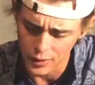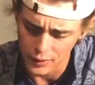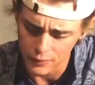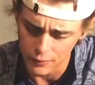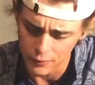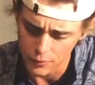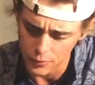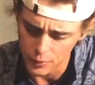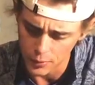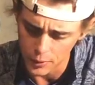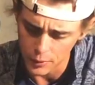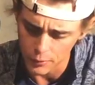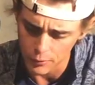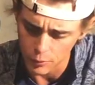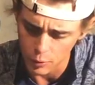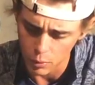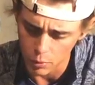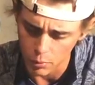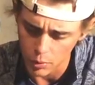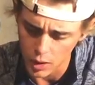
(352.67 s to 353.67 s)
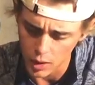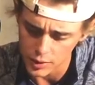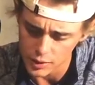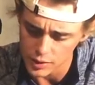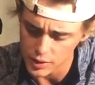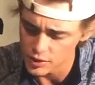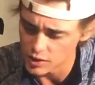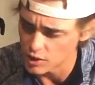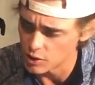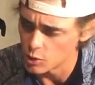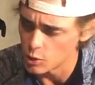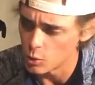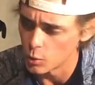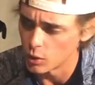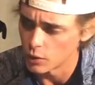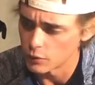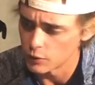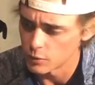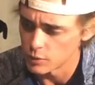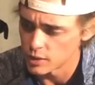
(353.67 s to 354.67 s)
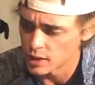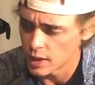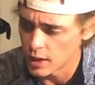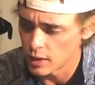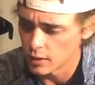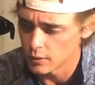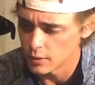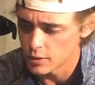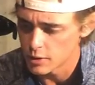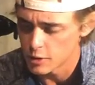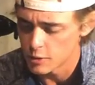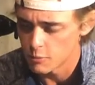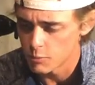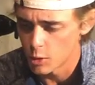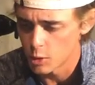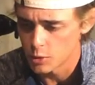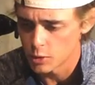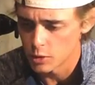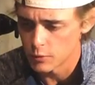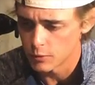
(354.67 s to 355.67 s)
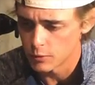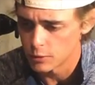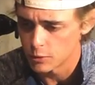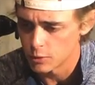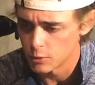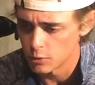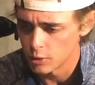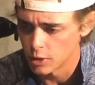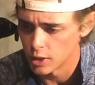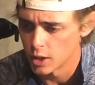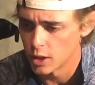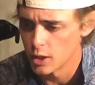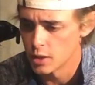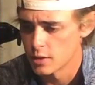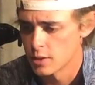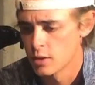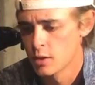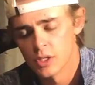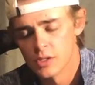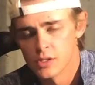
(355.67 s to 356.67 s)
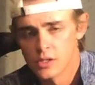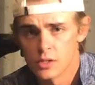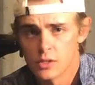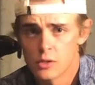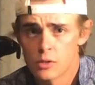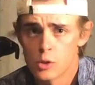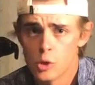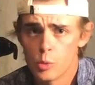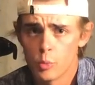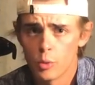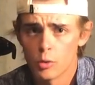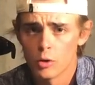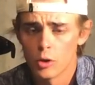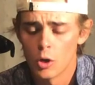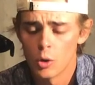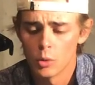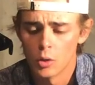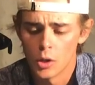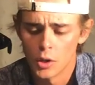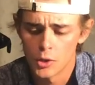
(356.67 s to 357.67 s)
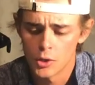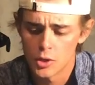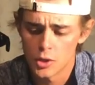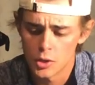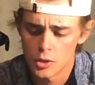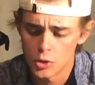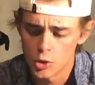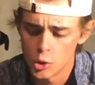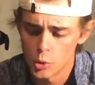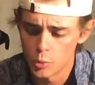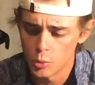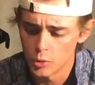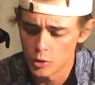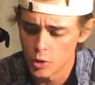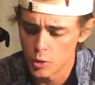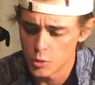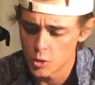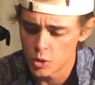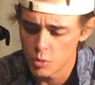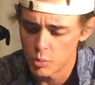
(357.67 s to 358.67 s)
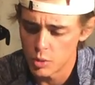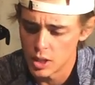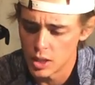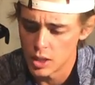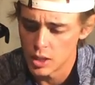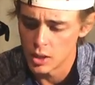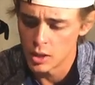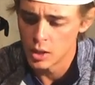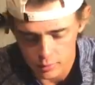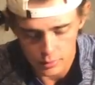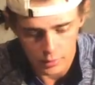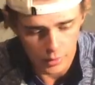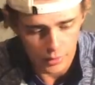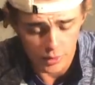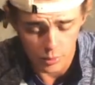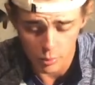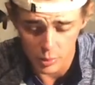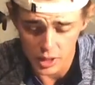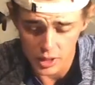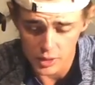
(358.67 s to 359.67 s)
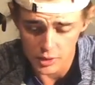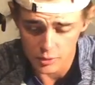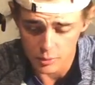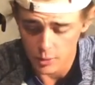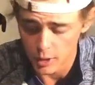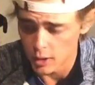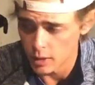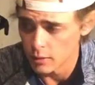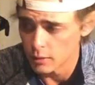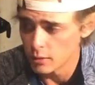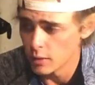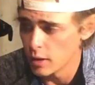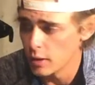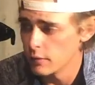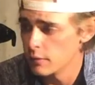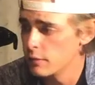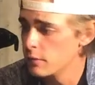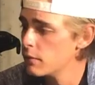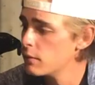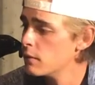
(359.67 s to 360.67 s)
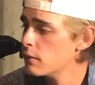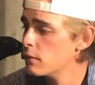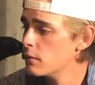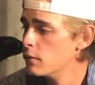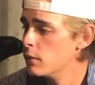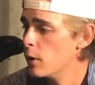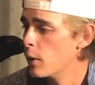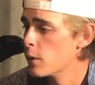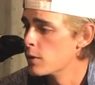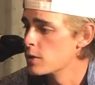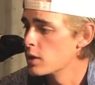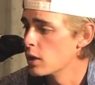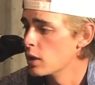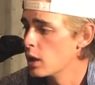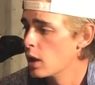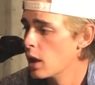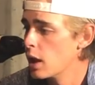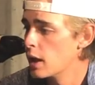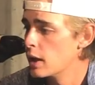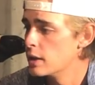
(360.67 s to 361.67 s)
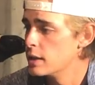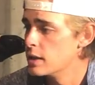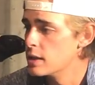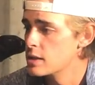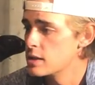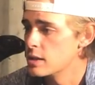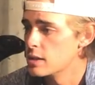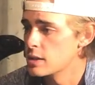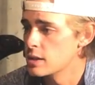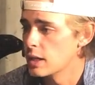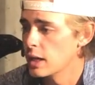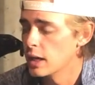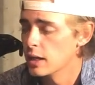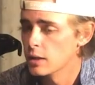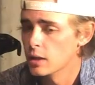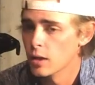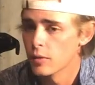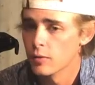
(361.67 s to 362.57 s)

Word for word: like 3 or 4 months. This is a new one from Titleist. It's mostly for tour guys because it's super low launching, super low spin. It's a beast, man. I've noticed a lot of distance gained